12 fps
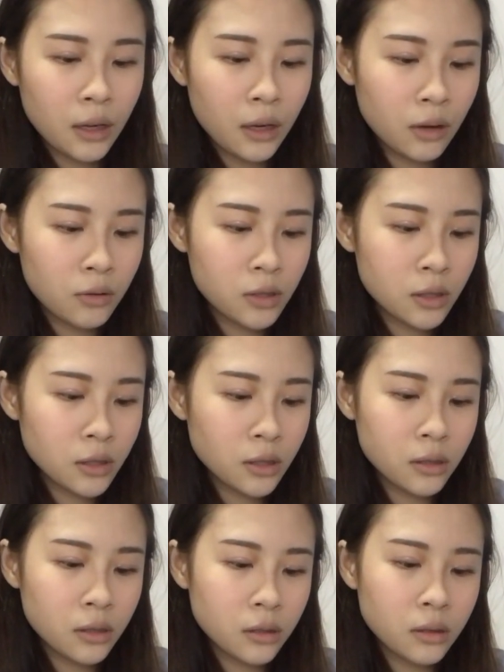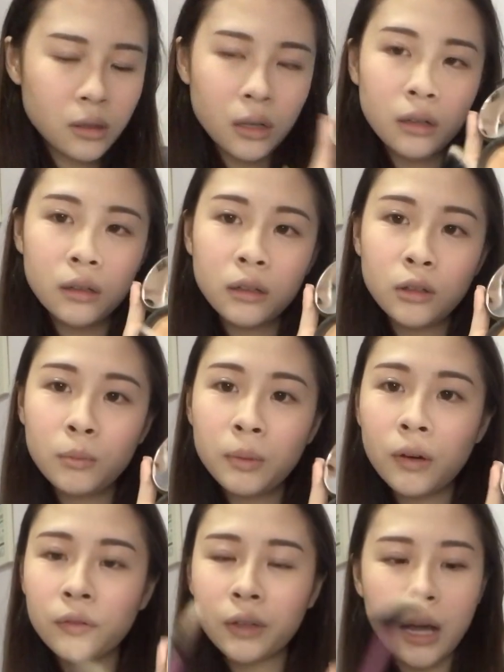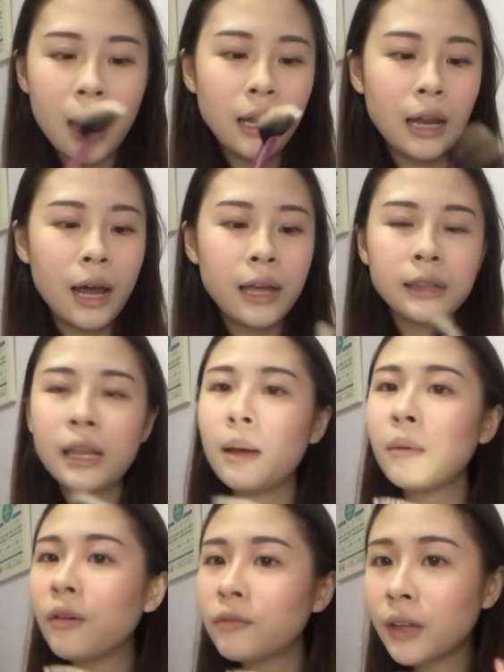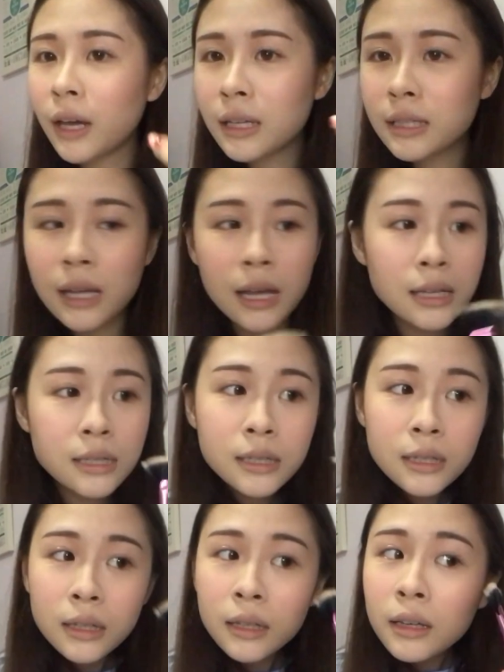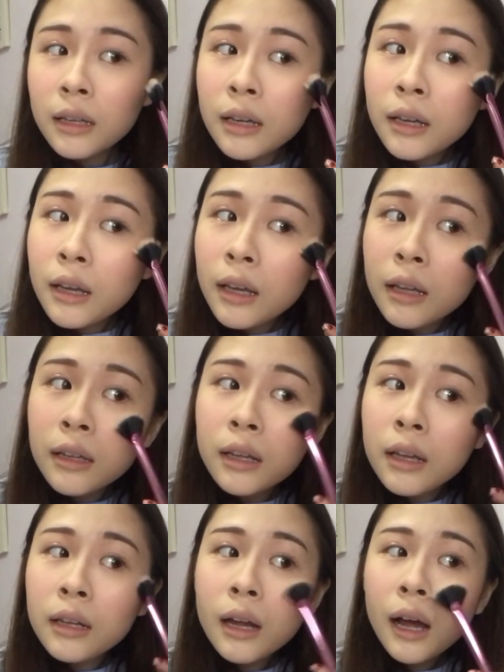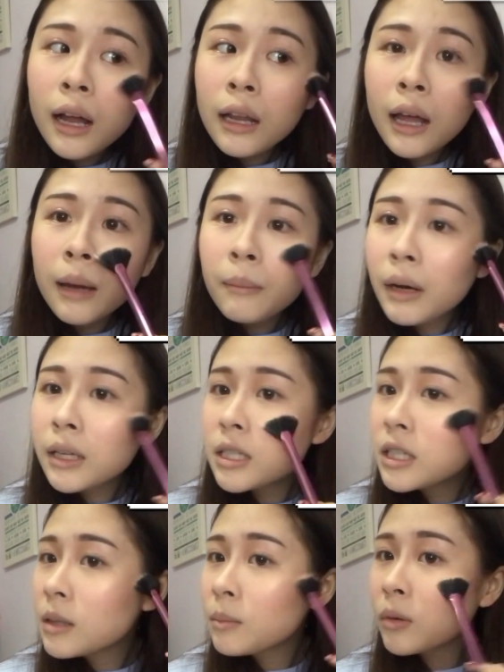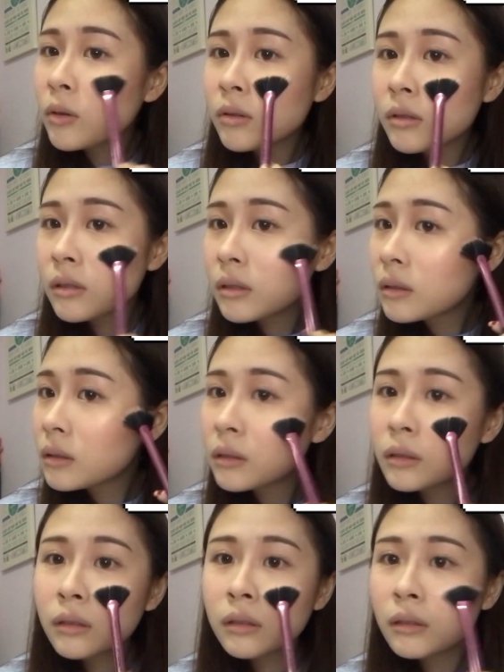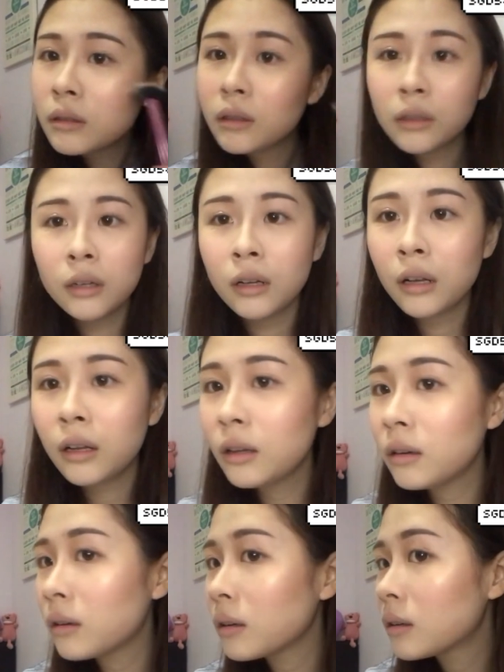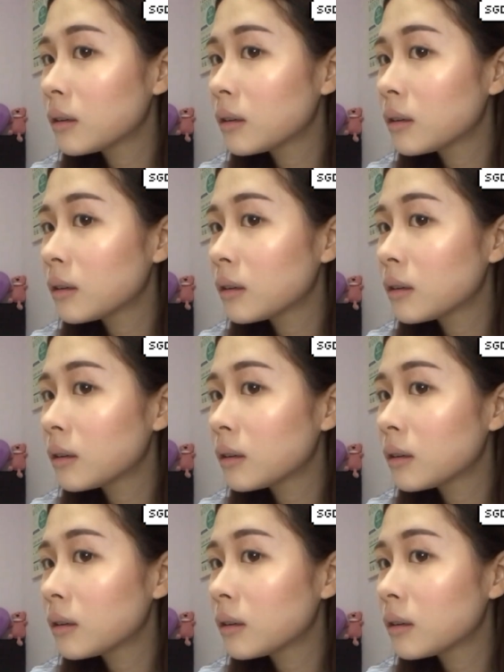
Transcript: And I'll just take a little bit of the highlight, tap off the excess, and then highlight my cheekbones. Look.